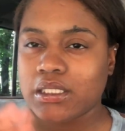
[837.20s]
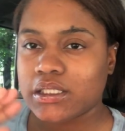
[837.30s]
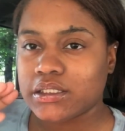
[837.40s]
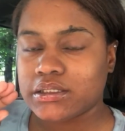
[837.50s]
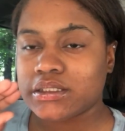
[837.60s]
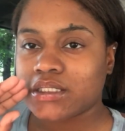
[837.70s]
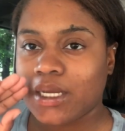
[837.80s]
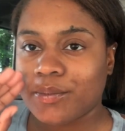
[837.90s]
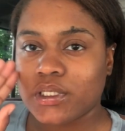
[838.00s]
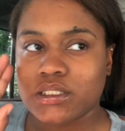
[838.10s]
this
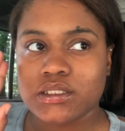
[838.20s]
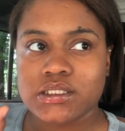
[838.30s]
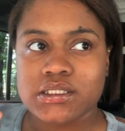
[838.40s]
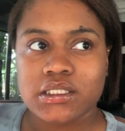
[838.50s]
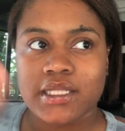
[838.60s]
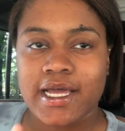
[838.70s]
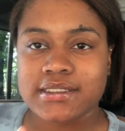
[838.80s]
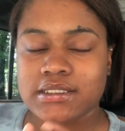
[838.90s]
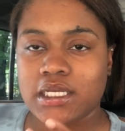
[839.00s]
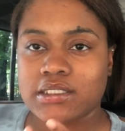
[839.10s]
is the
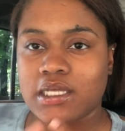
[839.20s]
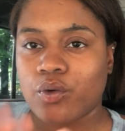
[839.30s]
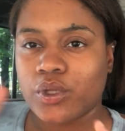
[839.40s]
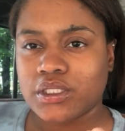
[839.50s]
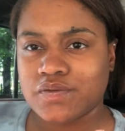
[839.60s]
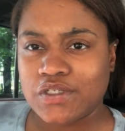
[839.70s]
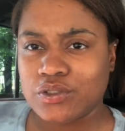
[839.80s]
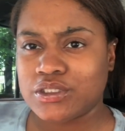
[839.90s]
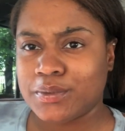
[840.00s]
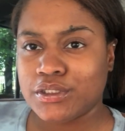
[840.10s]
last thing, because I don't want this video
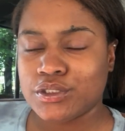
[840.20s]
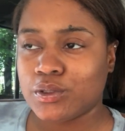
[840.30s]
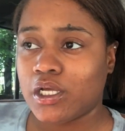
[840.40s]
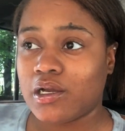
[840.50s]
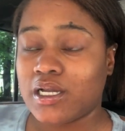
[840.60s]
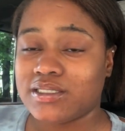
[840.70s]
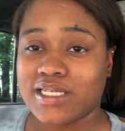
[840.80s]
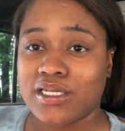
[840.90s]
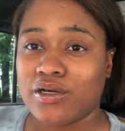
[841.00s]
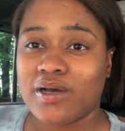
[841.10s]
to be too long, because I
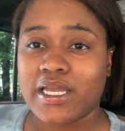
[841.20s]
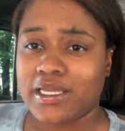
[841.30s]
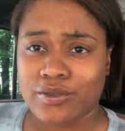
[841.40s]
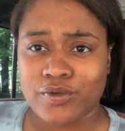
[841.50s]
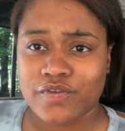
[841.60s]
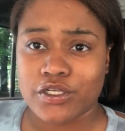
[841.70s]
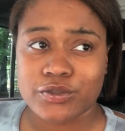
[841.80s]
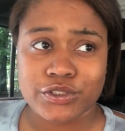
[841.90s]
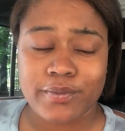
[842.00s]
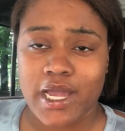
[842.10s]
know I hate when
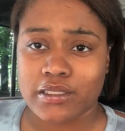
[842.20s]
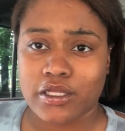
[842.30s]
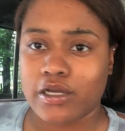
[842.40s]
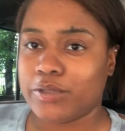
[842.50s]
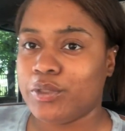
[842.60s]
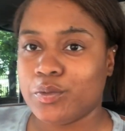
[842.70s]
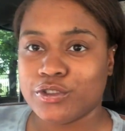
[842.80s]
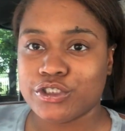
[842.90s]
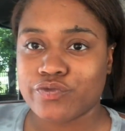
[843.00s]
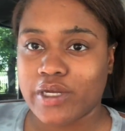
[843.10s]
videos are mad long and people are just